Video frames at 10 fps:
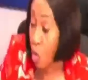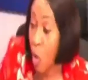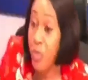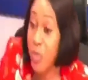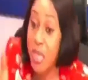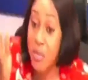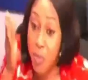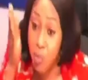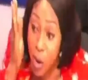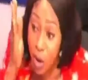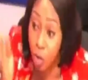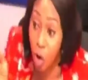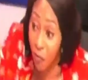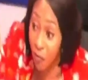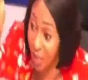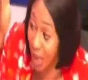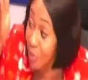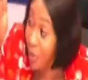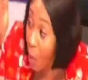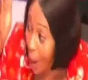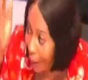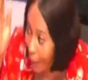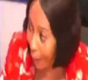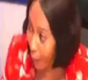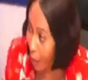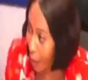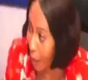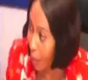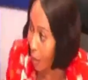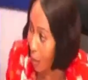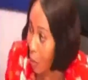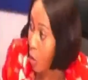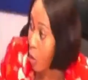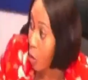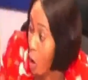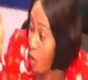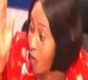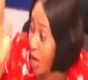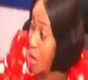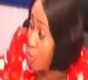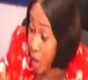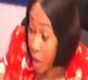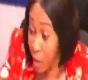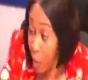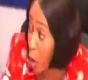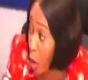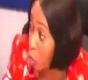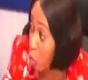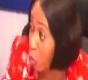Timi Betrof chapter 1. On find the report no.